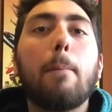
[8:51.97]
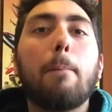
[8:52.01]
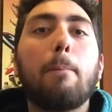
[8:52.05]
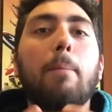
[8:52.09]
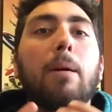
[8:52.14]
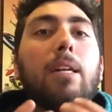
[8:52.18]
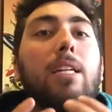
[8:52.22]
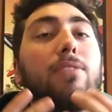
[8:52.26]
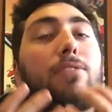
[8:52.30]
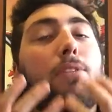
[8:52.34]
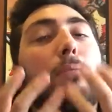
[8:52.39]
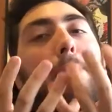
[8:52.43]

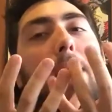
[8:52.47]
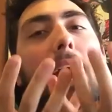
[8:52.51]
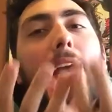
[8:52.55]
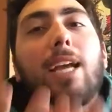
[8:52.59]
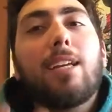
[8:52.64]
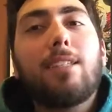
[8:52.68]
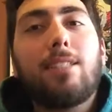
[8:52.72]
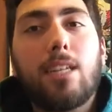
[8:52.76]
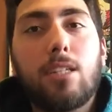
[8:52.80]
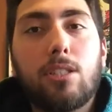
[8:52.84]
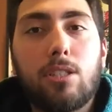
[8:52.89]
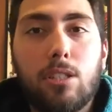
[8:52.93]
But if you're paying
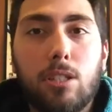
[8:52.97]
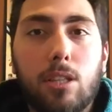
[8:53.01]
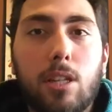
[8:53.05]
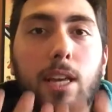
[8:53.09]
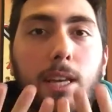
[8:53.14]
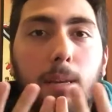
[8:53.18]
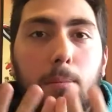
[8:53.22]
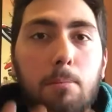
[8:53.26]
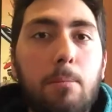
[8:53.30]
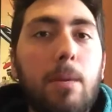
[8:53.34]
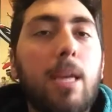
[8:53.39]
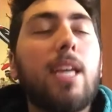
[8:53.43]
attention
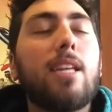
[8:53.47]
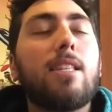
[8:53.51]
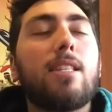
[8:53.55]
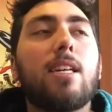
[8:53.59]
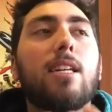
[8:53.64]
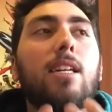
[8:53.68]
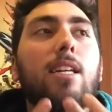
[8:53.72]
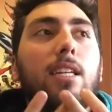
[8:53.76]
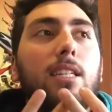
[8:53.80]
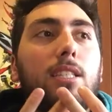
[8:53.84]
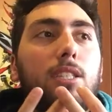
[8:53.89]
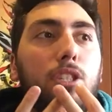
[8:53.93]
like me,
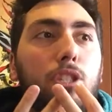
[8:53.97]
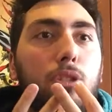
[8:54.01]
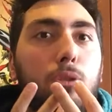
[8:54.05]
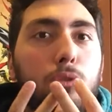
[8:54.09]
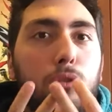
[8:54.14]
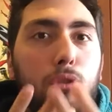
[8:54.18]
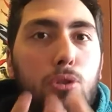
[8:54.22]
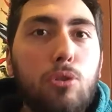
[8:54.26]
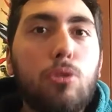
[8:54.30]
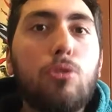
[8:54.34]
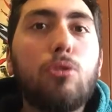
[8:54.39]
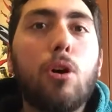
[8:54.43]
then you
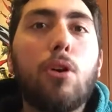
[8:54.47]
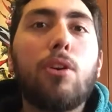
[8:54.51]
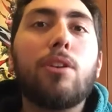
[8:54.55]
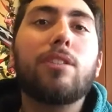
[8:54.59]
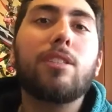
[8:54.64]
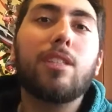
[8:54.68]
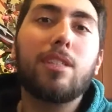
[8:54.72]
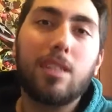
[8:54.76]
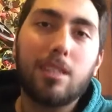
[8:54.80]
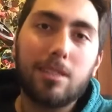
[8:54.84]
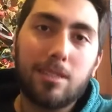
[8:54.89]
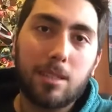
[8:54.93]
do notice
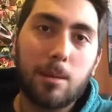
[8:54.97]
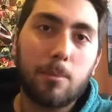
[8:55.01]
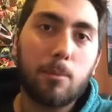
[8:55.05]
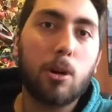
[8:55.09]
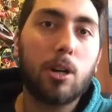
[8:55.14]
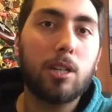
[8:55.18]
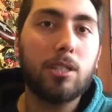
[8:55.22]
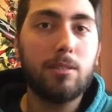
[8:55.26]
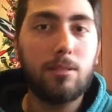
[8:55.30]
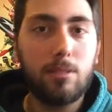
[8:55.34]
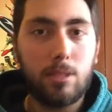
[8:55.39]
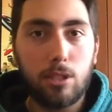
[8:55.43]
that there's some
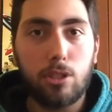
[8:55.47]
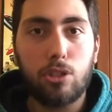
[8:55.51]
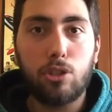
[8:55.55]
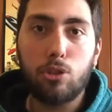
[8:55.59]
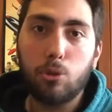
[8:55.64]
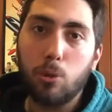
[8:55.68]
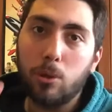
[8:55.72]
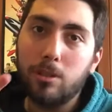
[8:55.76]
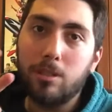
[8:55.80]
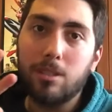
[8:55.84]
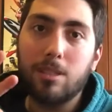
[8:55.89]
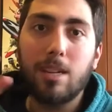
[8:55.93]
kind of
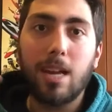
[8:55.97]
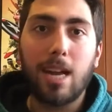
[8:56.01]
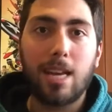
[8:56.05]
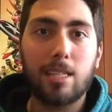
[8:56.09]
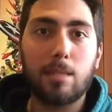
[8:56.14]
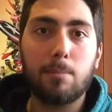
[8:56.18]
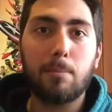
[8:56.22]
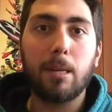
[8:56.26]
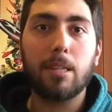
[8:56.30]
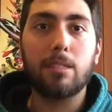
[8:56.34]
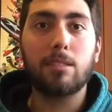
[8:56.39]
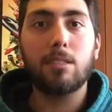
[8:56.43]
disjointed
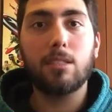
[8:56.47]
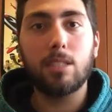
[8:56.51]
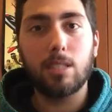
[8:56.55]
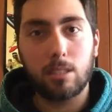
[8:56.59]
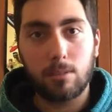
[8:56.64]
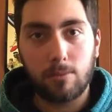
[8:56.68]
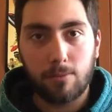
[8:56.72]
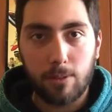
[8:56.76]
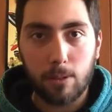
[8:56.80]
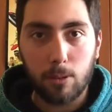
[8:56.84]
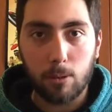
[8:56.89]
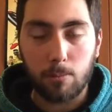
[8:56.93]
aspect to this
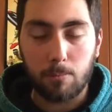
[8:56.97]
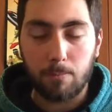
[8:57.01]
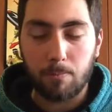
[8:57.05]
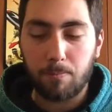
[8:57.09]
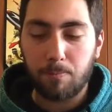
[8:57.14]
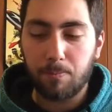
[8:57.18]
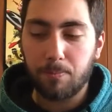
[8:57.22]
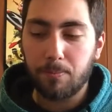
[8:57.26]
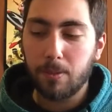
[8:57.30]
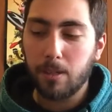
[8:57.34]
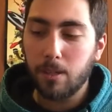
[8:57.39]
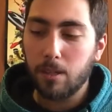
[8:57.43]
film.
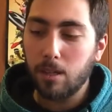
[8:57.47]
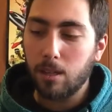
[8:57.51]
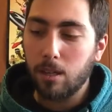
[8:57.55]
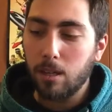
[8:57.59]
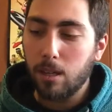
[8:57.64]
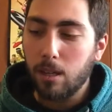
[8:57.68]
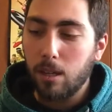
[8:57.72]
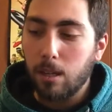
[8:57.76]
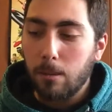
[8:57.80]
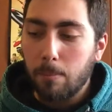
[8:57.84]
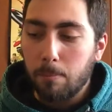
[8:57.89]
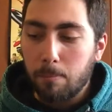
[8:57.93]

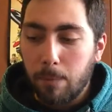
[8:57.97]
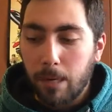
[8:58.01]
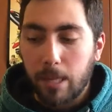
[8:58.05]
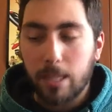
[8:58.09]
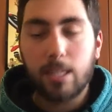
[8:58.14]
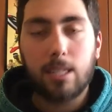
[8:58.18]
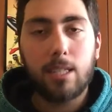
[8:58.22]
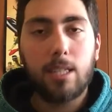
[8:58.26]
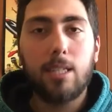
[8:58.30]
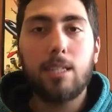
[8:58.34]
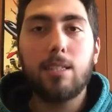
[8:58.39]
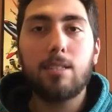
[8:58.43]

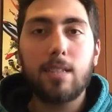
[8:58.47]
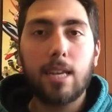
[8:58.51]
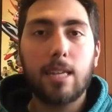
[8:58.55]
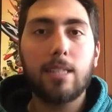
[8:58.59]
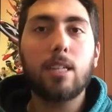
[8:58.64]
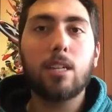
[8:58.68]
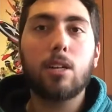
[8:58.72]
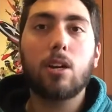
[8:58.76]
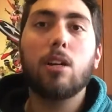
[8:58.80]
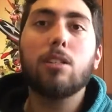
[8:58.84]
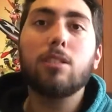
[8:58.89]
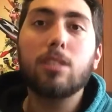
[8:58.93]
But in saying
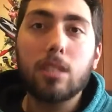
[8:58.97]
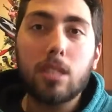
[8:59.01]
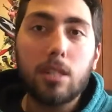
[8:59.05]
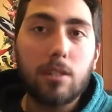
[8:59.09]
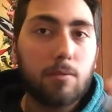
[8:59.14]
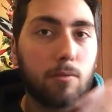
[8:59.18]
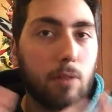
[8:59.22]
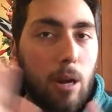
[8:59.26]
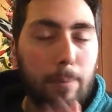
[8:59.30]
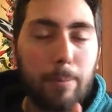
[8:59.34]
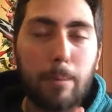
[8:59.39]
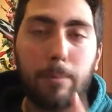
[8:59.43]
that, guys, I'm going
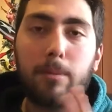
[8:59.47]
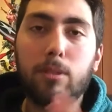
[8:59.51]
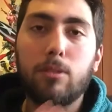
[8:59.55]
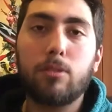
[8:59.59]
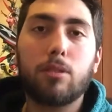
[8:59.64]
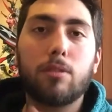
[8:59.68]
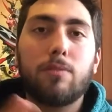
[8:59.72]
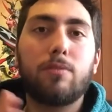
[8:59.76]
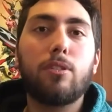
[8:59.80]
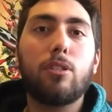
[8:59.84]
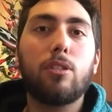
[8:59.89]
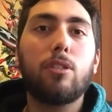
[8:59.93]
to wrap up this
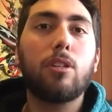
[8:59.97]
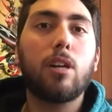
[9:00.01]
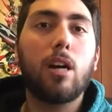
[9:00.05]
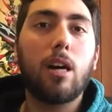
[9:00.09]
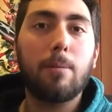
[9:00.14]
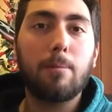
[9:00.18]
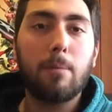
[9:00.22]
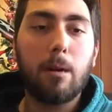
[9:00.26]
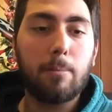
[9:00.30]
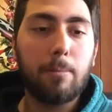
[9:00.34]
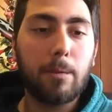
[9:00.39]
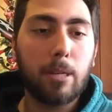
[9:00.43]
review.
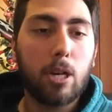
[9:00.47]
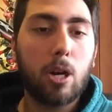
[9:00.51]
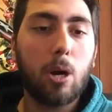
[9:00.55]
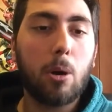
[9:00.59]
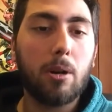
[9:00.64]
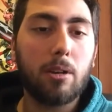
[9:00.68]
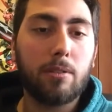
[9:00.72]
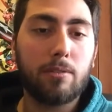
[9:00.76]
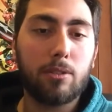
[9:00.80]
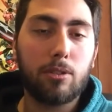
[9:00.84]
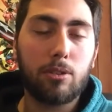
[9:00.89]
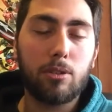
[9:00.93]
I've been
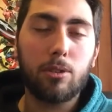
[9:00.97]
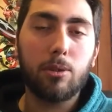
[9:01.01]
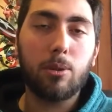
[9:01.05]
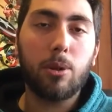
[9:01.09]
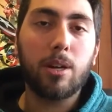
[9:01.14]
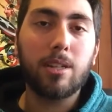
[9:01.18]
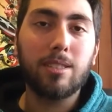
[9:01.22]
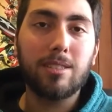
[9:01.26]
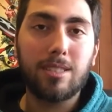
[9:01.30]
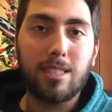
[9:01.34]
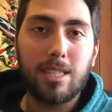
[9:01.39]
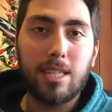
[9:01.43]
going for too
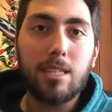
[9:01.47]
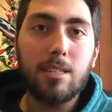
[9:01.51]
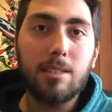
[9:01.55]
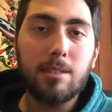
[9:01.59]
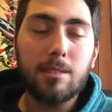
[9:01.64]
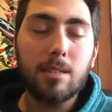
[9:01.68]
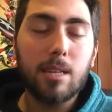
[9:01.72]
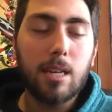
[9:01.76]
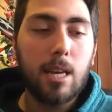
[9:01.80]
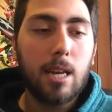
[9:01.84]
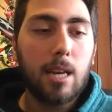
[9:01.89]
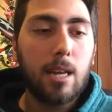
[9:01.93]
long as it
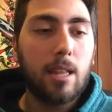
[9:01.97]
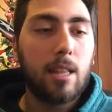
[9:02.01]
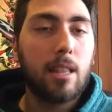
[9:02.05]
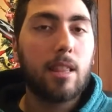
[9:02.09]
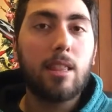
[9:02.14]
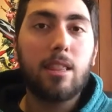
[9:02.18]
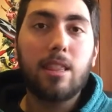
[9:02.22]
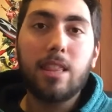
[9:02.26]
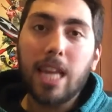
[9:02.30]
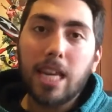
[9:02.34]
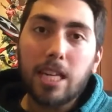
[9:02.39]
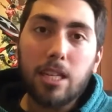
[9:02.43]
is.
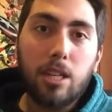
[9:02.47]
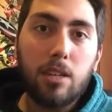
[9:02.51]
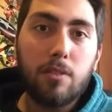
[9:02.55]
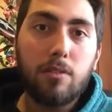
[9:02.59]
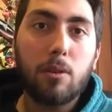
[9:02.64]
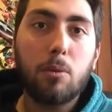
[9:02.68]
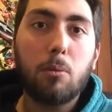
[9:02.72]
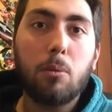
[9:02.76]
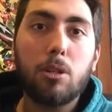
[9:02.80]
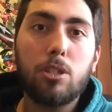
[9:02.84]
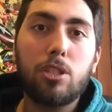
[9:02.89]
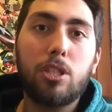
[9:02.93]
Thank you
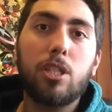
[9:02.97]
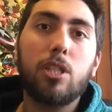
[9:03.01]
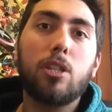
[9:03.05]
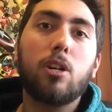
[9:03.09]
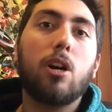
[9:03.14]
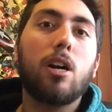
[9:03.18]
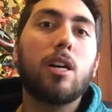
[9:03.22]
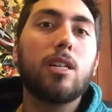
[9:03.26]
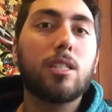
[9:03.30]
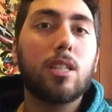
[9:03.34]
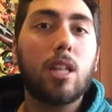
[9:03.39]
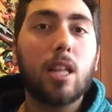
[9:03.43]
for watching, guys.